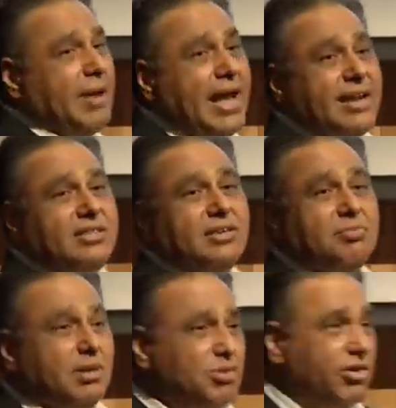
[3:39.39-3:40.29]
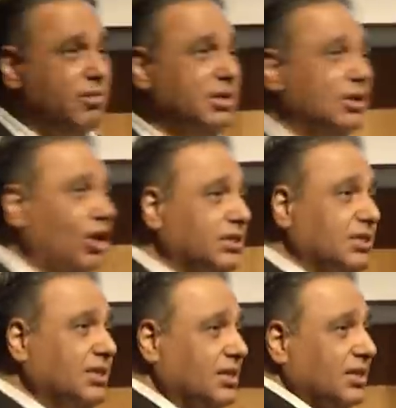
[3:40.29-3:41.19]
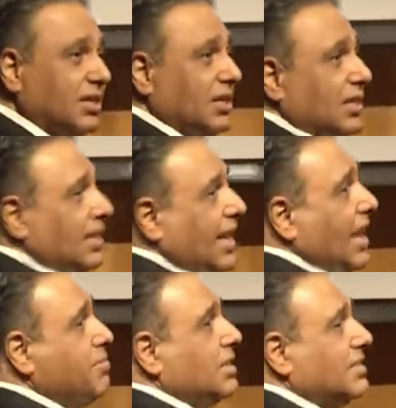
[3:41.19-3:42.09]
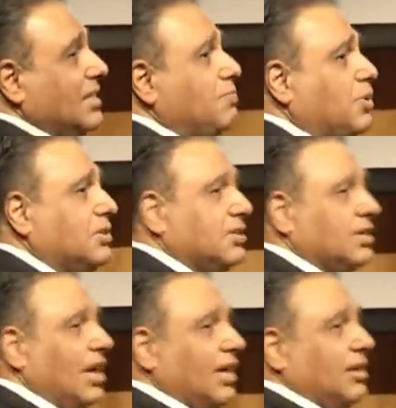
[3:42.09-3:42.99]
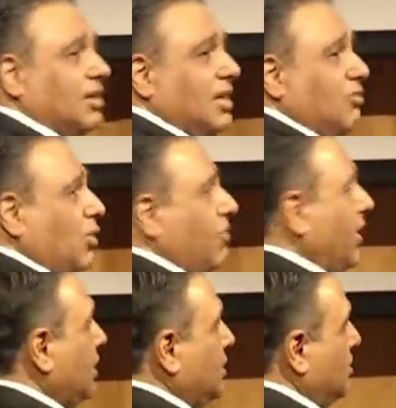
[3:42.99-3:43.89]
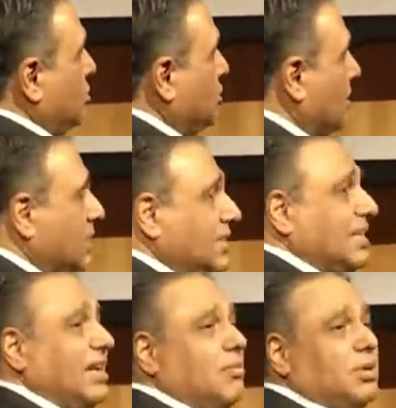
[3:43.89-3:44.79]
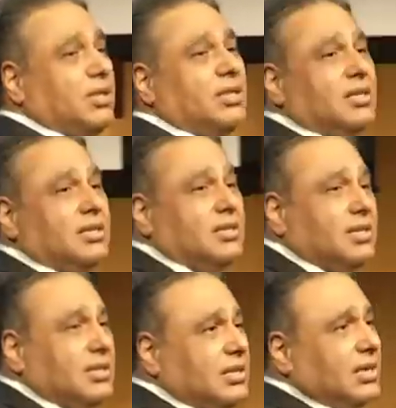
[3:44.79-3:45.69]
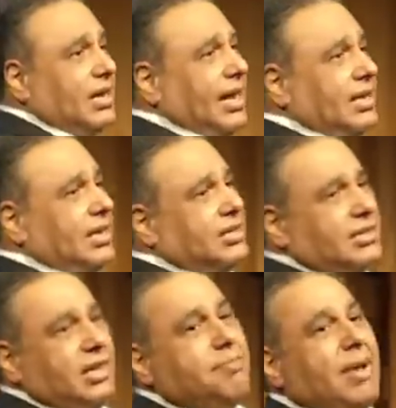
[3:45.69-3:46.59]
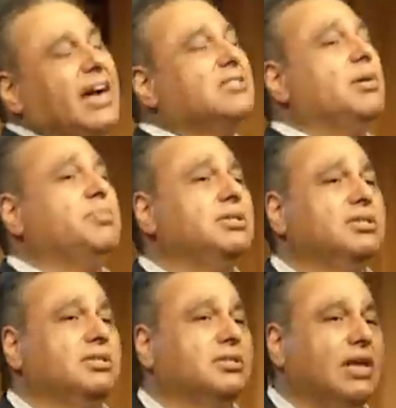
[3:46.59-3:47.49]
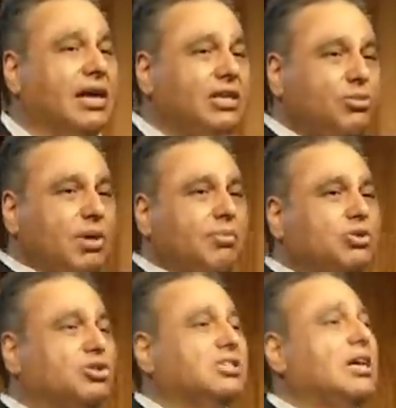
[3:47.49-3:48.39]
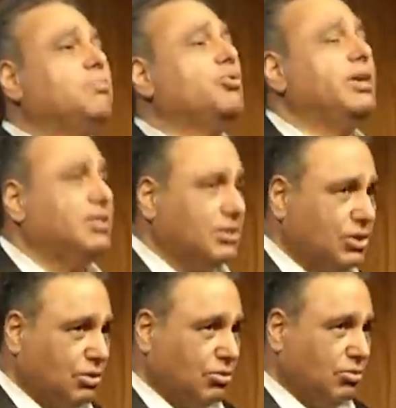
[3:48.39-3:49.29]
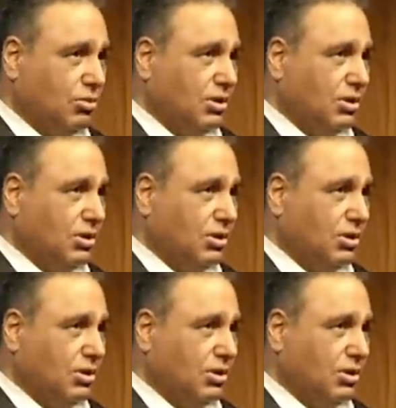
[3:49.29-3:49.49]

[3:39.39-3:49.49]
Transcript: bad, sometimes you want to be naughty. It can't be the same person. What if I do something terrible and it impacts my business? I need to be able to separate the two.